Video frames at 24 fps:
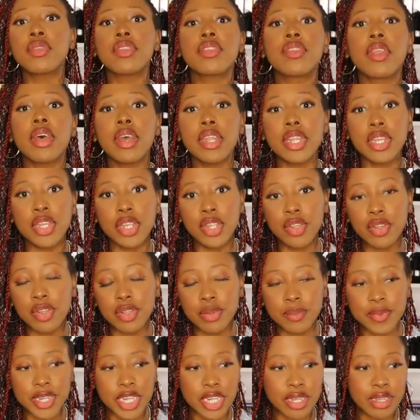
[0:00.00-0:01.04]
To start your
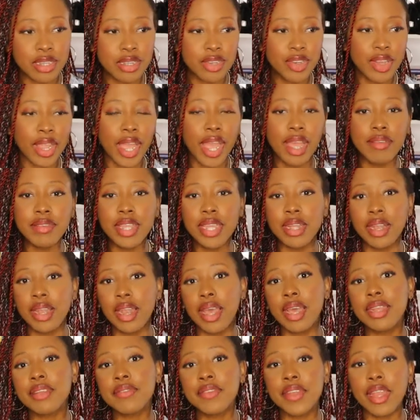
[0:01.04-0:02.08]
YouTube channel, you're having a
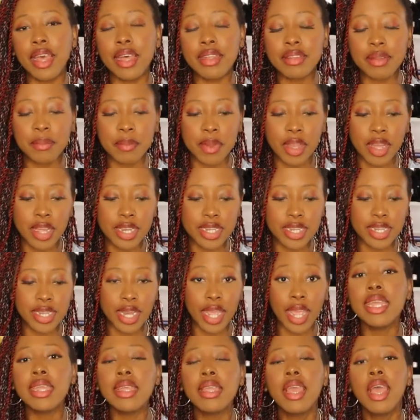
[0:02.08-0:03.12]
lot of thoughts about
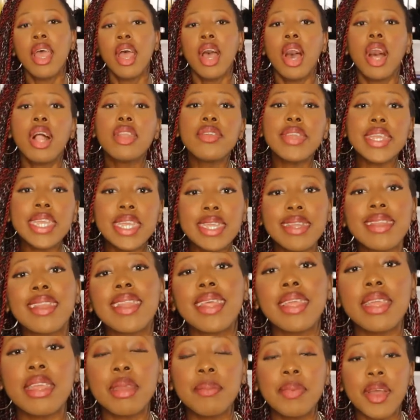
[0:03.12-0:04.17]
it. Think all you can
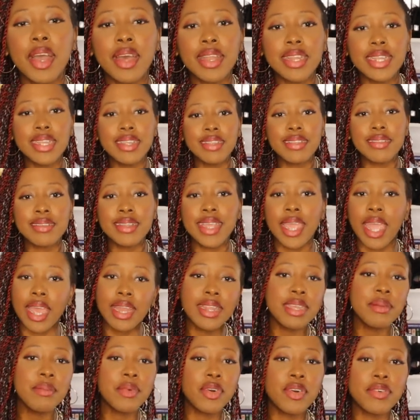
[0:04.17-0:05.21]
think about is
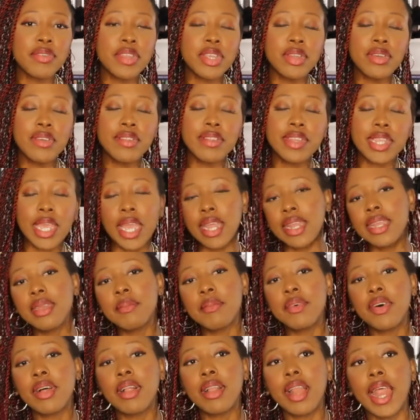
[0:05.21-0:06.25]
getting more views,
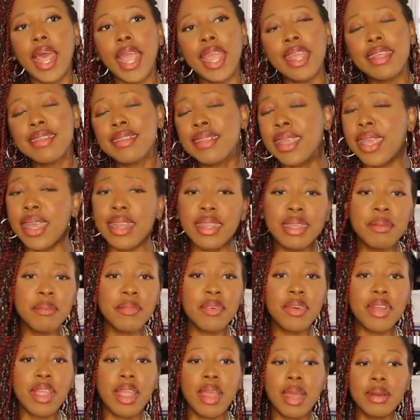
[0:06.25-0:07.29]
getting more likes, getting
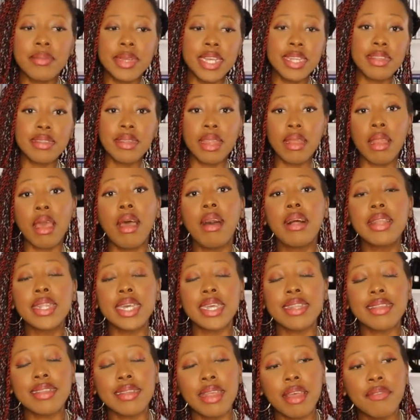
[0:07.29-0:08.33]
more comments and all
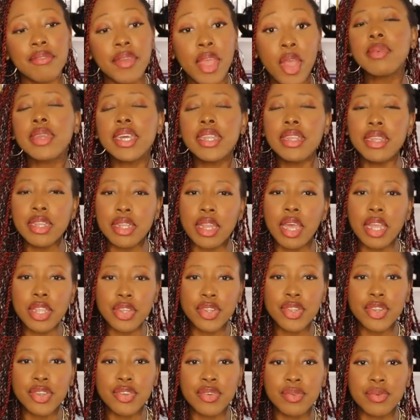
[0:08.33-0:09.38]
that stuff. I'm gonna
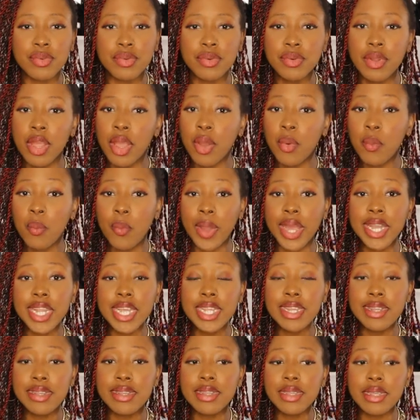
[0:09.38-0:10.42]
talk you through what
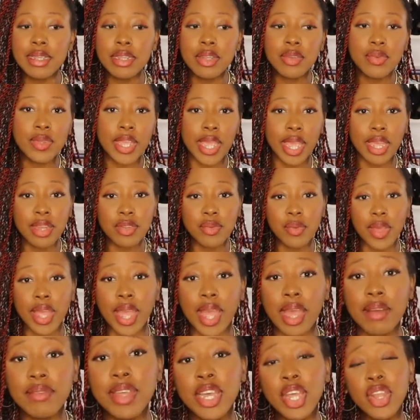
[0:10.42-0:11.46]
I did to get to
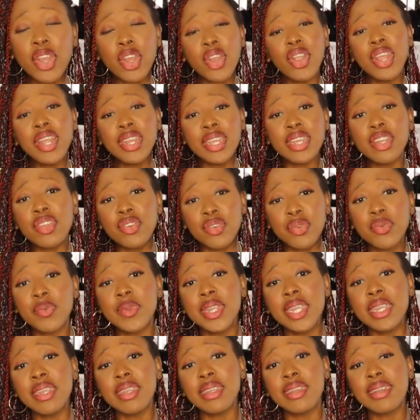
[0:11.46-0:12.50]
have
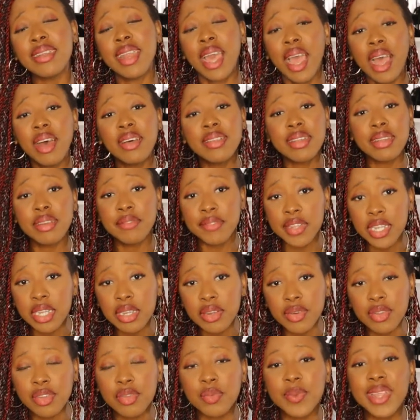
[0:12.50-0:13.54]
33,000
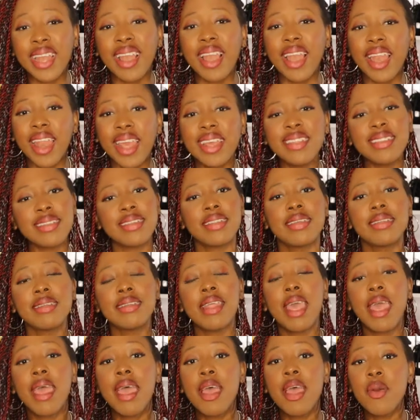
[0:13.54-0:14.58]
views with less than
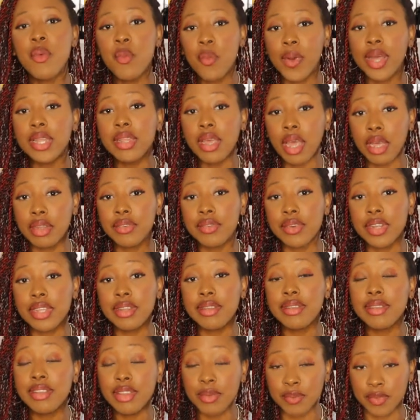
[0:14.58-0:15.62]

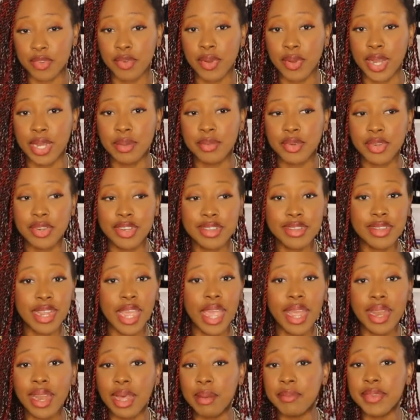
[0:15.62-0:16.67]
100 subscribers,
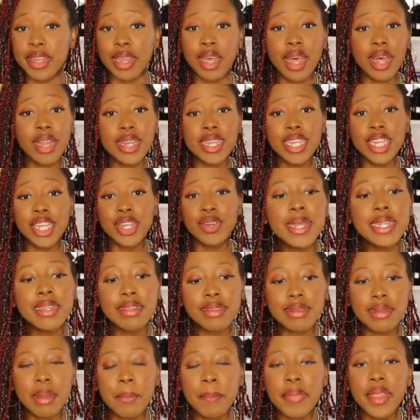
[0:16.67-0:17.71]
and I'm telling you that
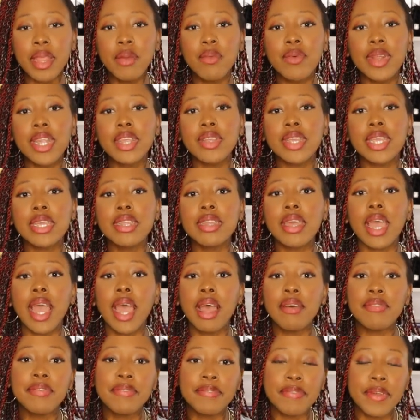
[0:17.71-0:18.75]
it's something where you can
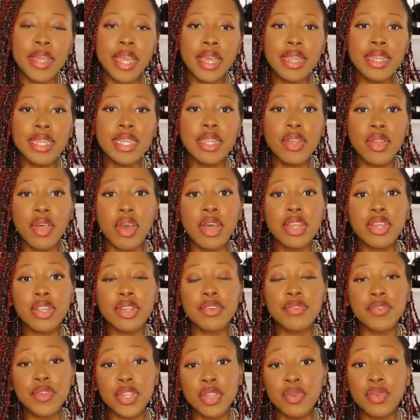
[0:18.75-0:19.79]
have fun in
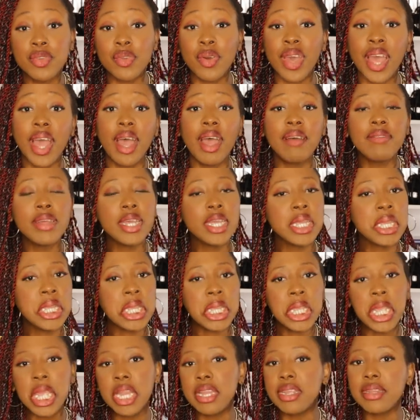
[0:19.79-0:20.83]
order for you to have
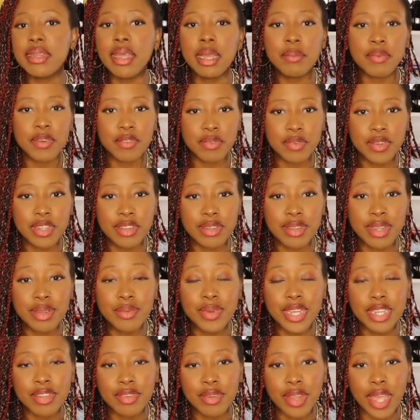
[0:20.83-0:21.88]
any type of result
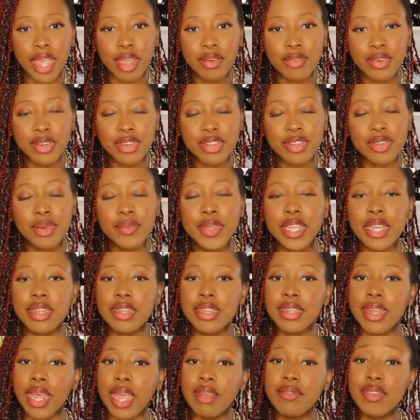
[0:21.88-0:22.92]
whatsoever. So we're
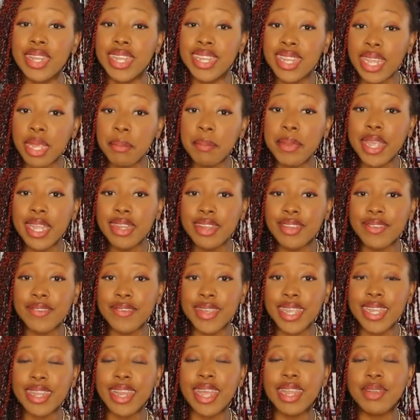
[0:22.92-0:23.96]
gonna dive deep into
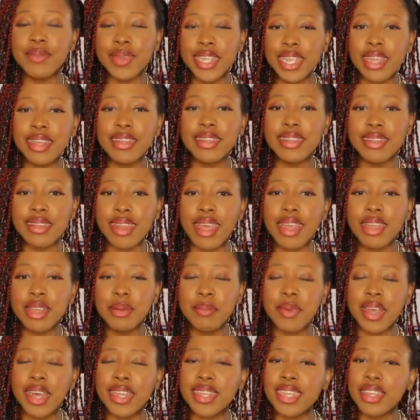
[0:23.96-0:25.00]
it and we're gonna talk
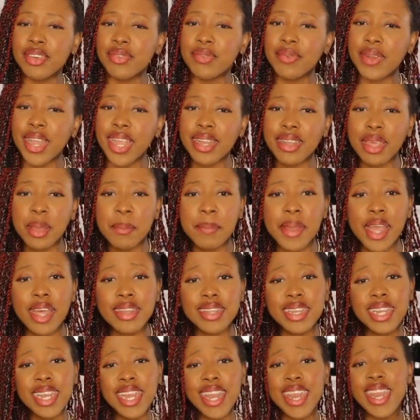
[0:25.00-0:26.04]
about it right
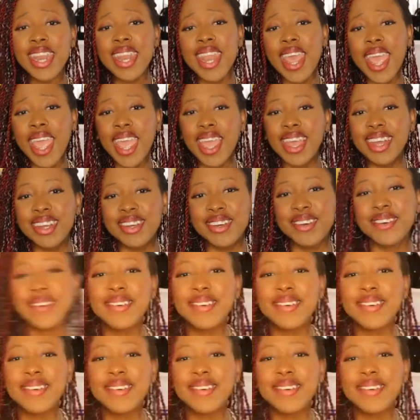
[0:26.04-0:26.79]
about now.